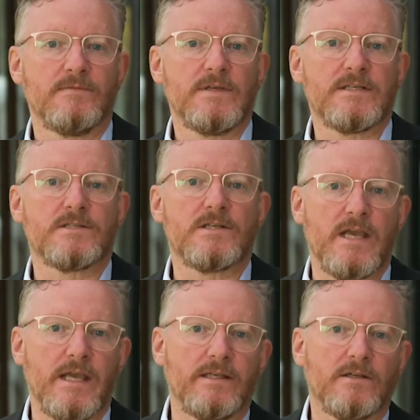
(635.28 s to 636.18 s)
is a
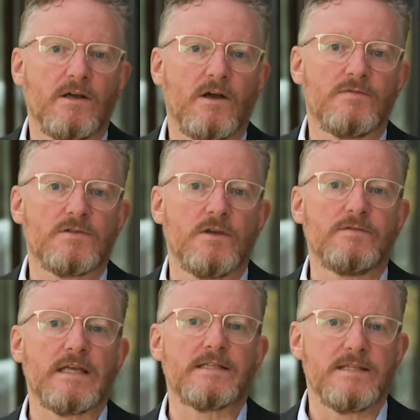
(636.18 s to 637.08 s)
chain of
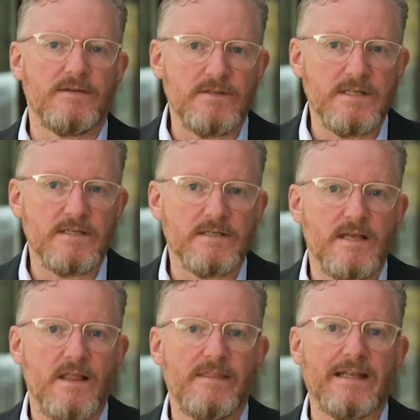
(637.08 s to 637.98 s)
service activities
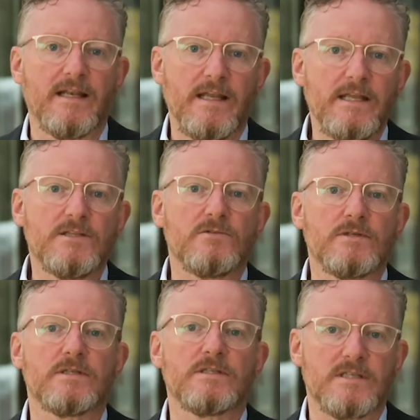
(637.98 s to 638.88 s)
that lead to a
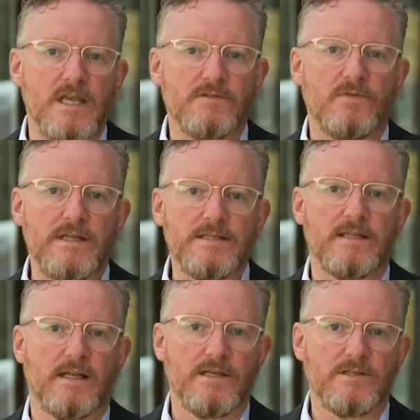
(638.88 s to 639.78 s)
successful
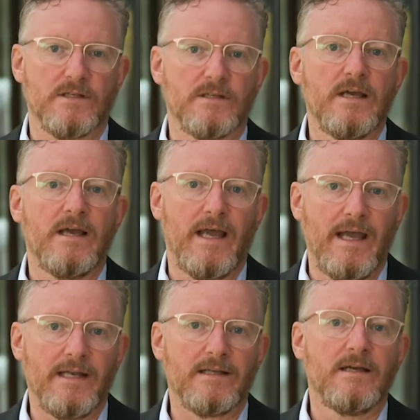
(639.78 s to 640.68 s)
installation
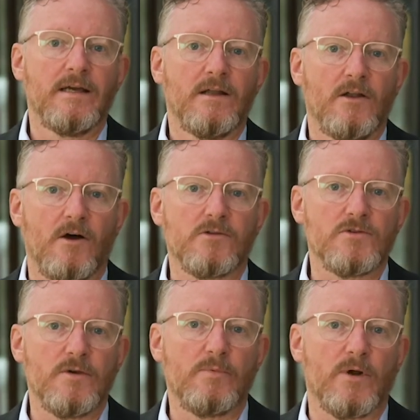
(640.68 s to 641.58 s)
and
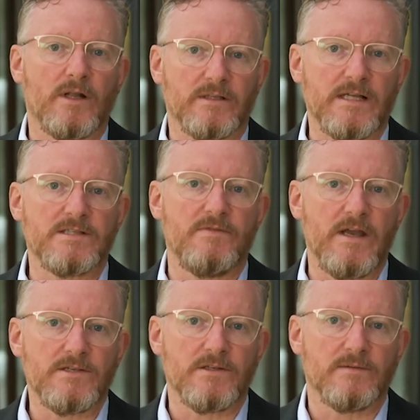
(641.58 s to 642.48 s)
long-term product
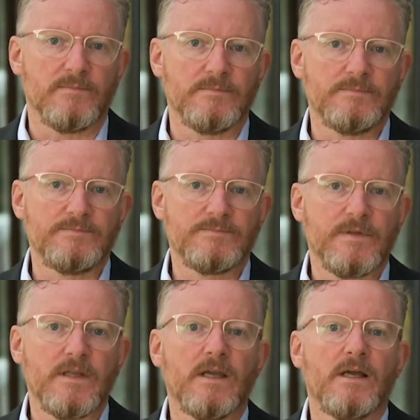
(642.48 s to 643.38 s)
activation.
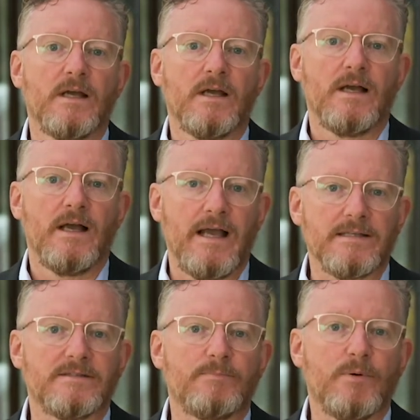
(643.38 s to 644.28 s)

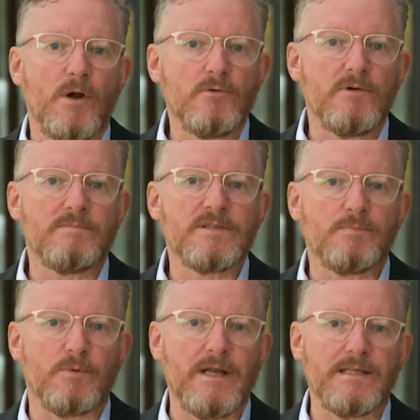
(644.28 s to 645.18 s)
As the program
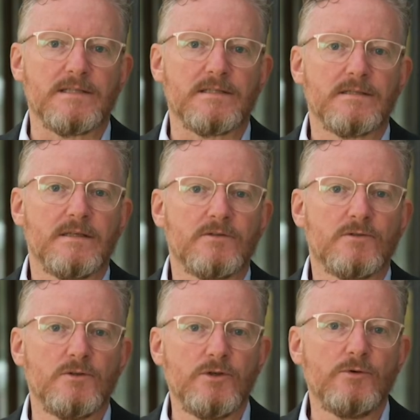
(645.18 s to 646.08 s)
spreads
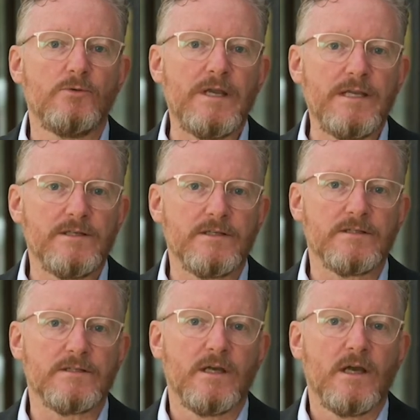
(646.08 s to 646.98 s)
to new
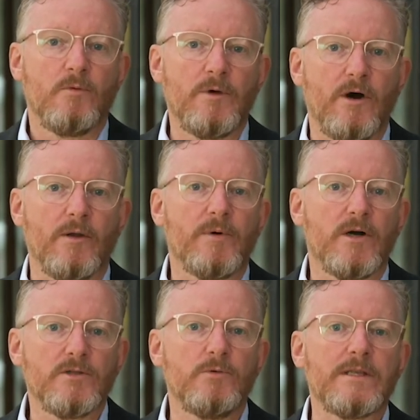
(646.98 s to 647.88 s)
regions, we
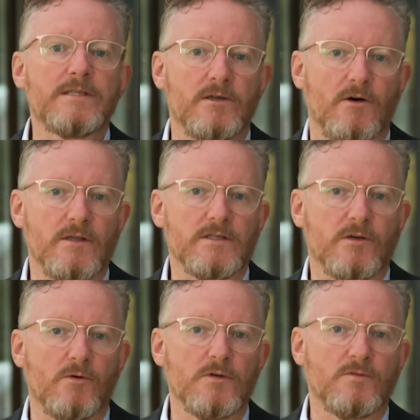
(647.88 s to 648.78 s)
onboard new installers
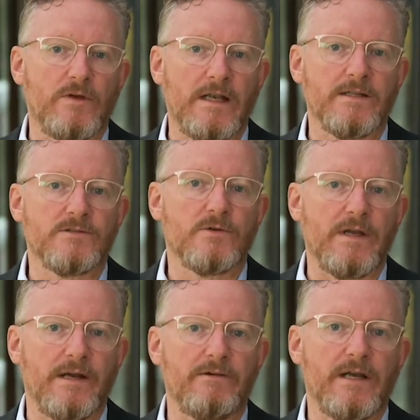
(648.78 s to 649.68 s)
across Finland to
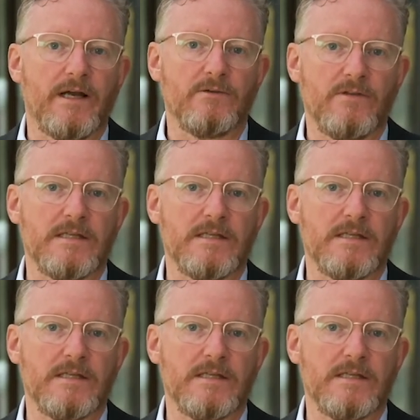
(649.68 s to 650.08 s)
carry out the